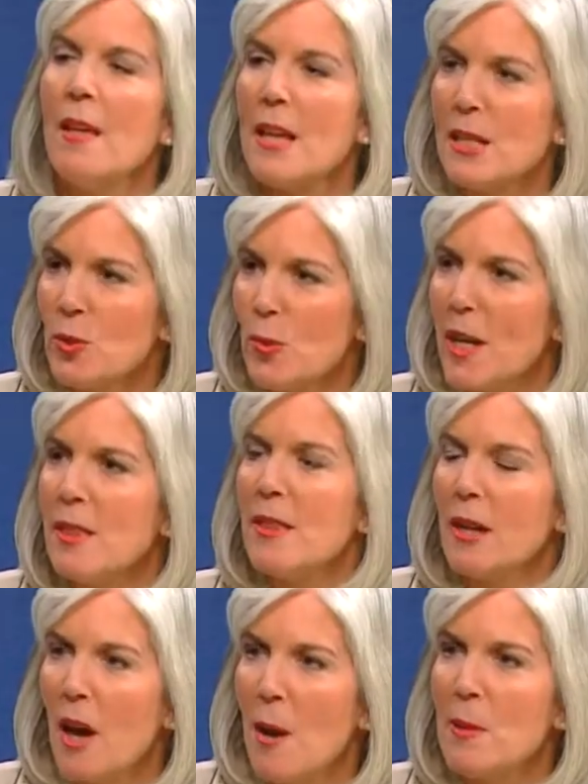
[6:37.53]
That's right.
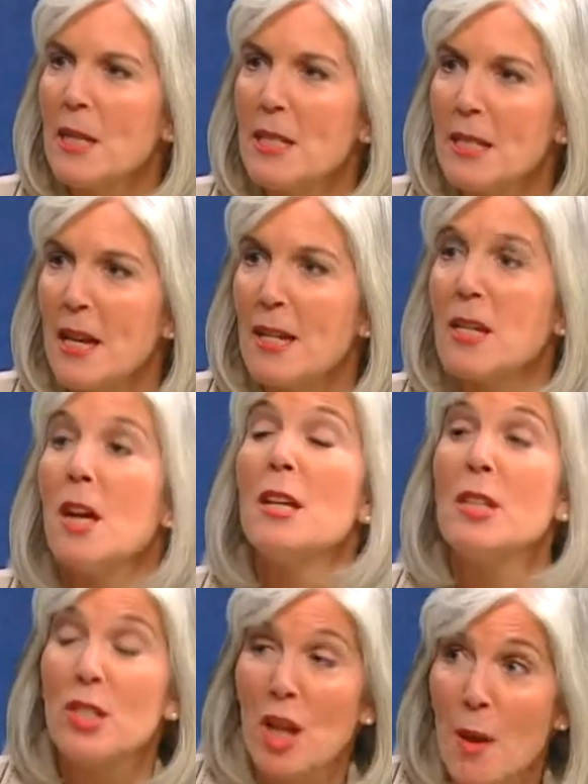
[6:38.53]
The company says
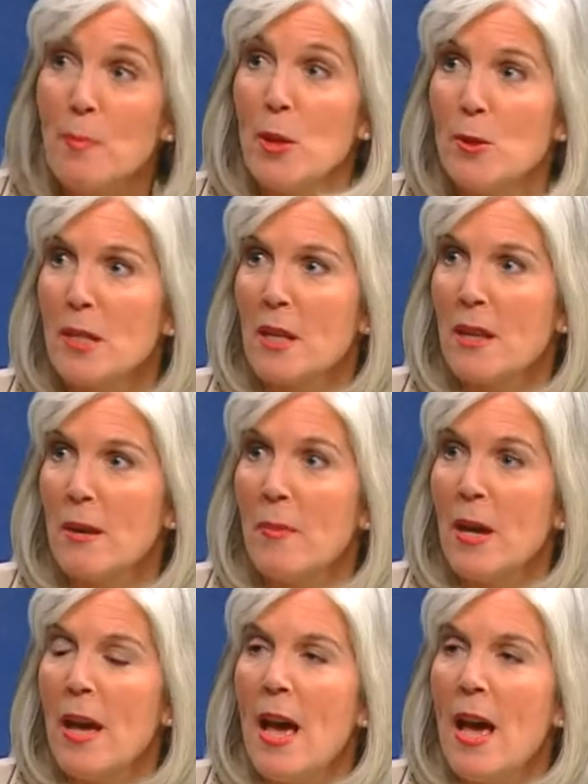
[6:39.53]
stop using them